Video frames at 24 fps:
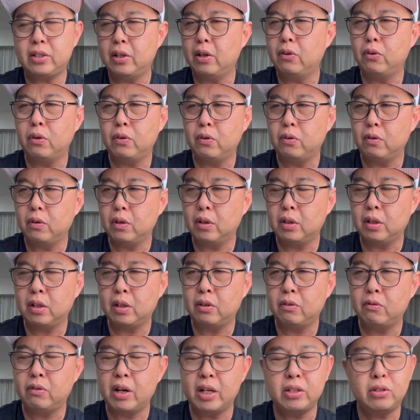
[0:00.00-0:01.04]

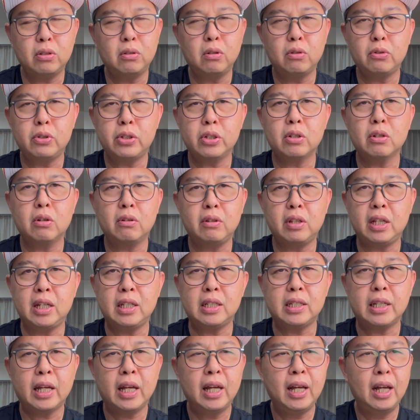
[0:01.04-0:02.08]
resolution on
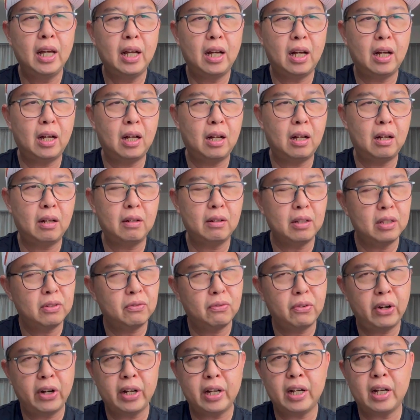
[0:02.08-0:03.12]
these. Is
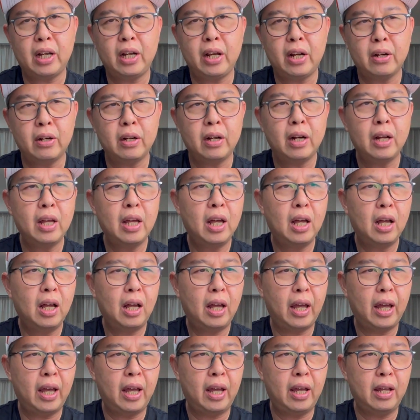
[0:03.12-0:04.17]
very clear,
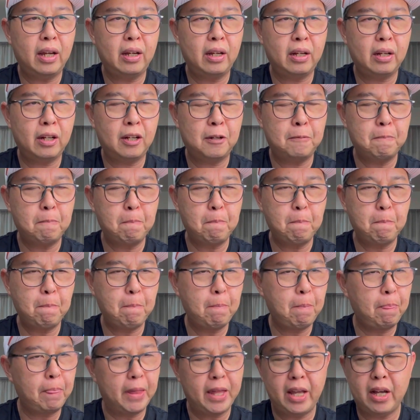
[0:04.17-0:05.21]
and
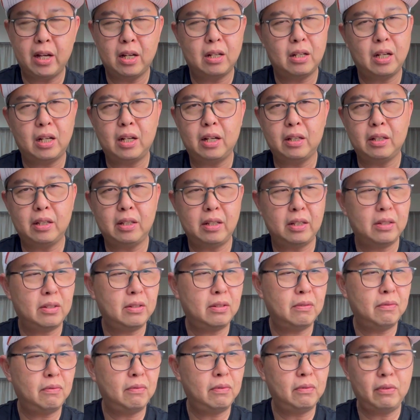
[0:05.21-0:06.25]
yeah,
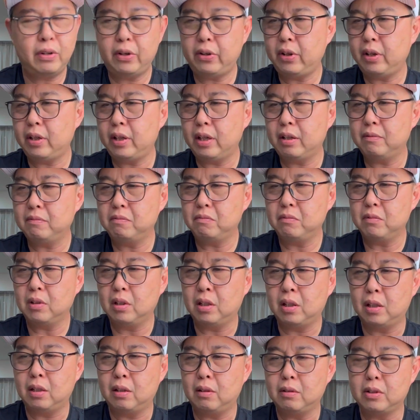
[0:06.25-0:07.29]
it's very
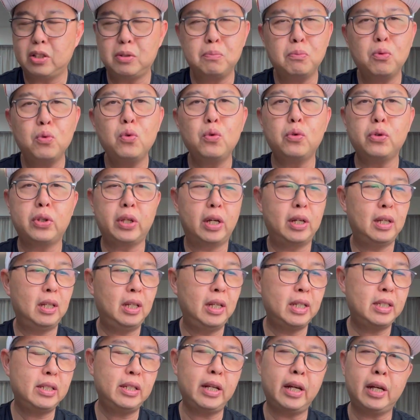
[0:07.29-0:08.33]
smooth
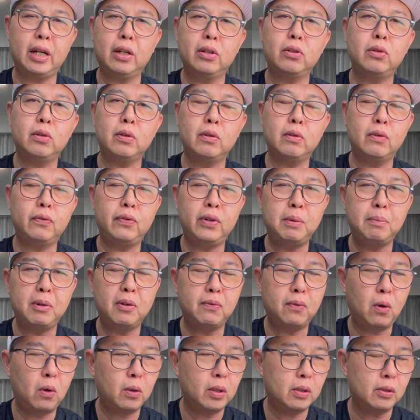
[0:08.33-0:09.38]
listening to female
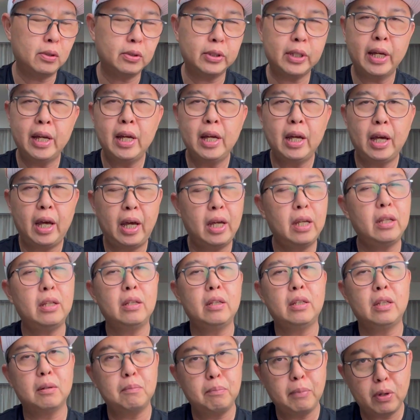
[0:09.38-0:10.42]
vocals, and
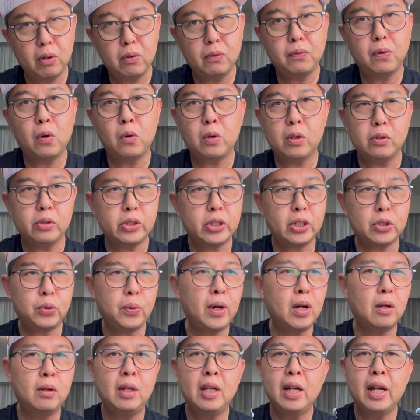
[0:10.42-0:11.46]
the male vocals as
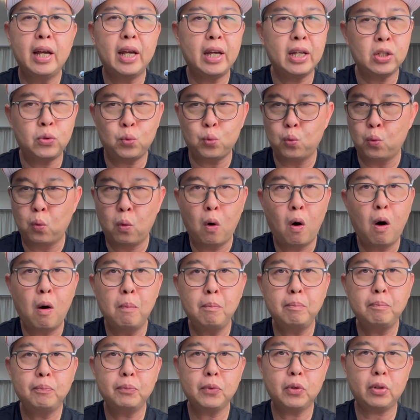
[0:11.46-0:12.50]
well. It's
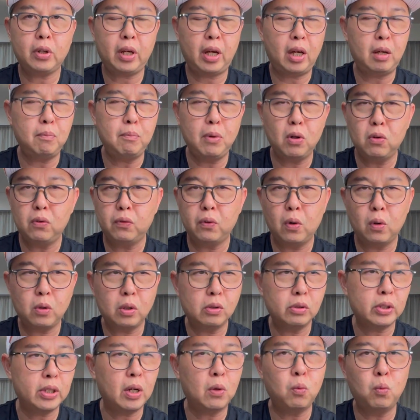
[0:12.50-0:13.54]
warm. Okay, male
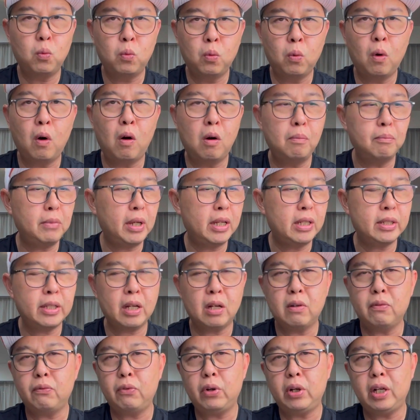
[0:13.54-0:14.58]
vocals are warm. They
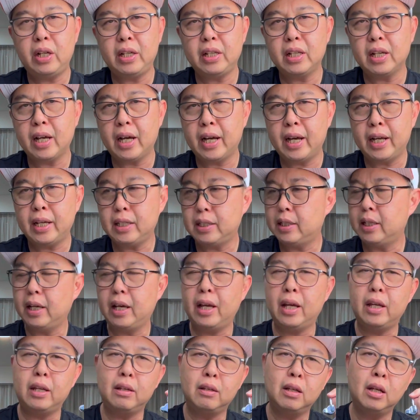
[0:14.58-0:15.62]
sound really nice
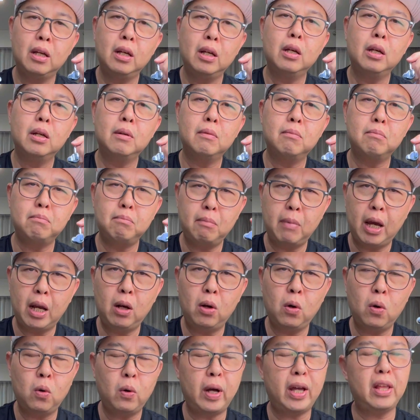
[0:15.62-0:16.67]
and
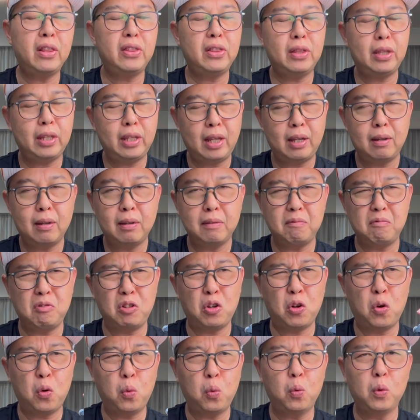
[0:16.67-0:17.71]
mellow and, you
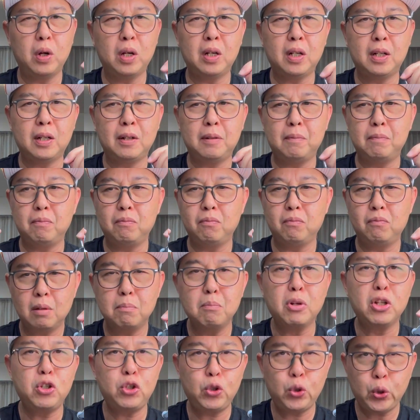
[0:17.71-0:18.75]
know,
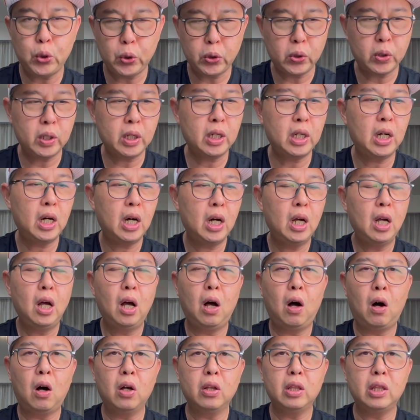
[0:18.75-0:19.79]
mature
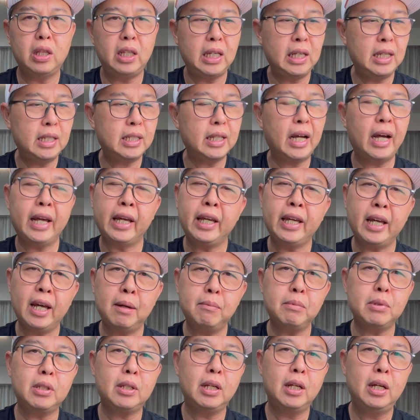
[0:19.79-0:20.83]
on these
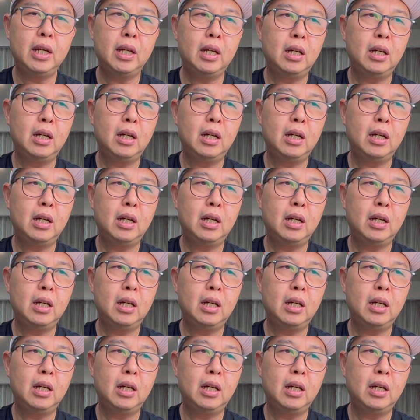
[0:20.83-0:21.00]
IEMs.